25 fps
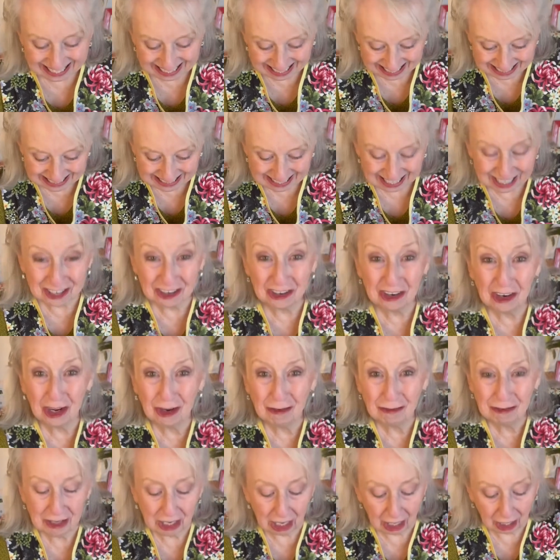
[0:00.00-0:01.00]
Is that
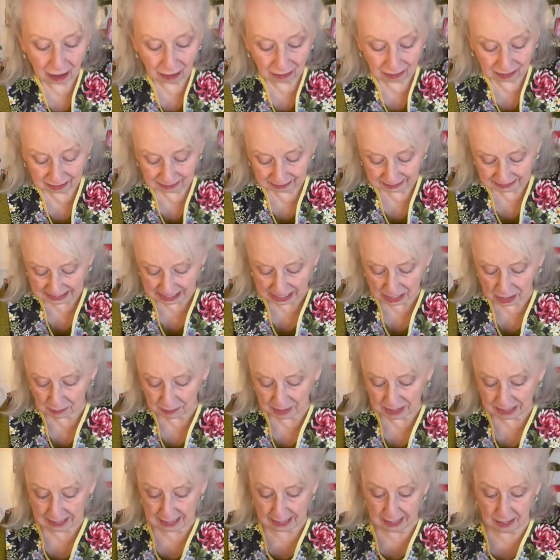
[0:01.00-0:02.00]
enough, y'all? Tell me,
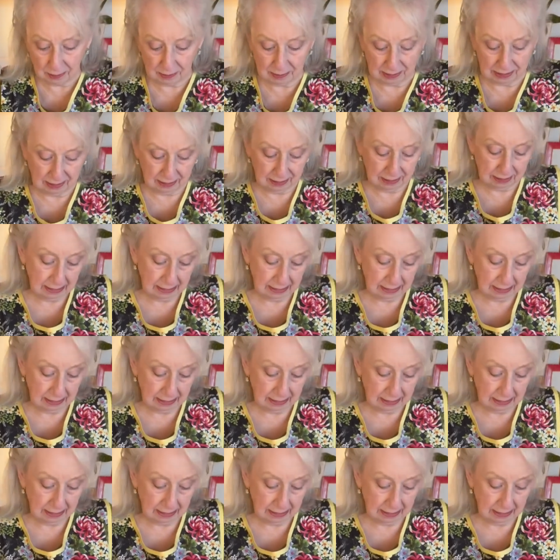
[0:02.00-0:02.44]
tell me.